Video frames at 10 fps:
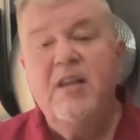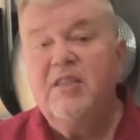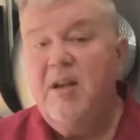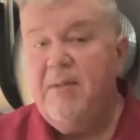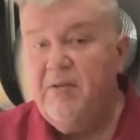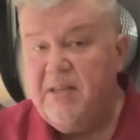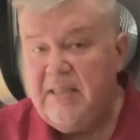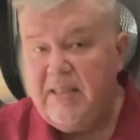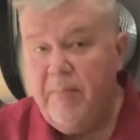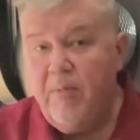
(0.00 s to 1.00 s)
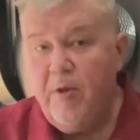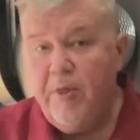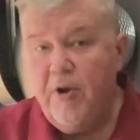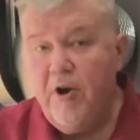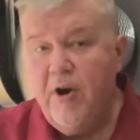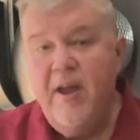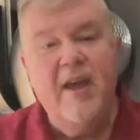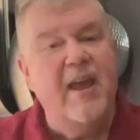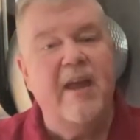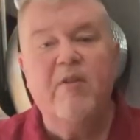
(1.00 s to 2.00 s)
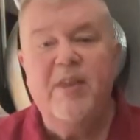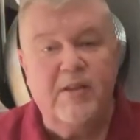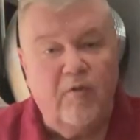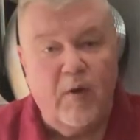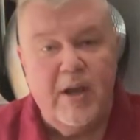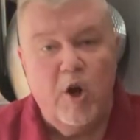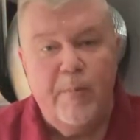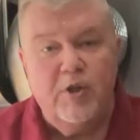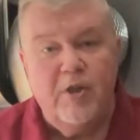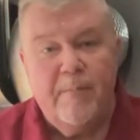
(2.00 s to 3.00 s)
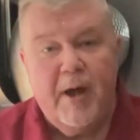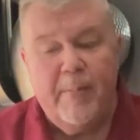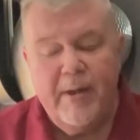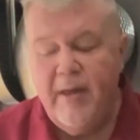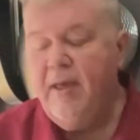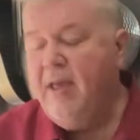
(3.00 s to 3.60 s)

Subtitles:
It's going to be on December 3rd. Everything's free and open to the public,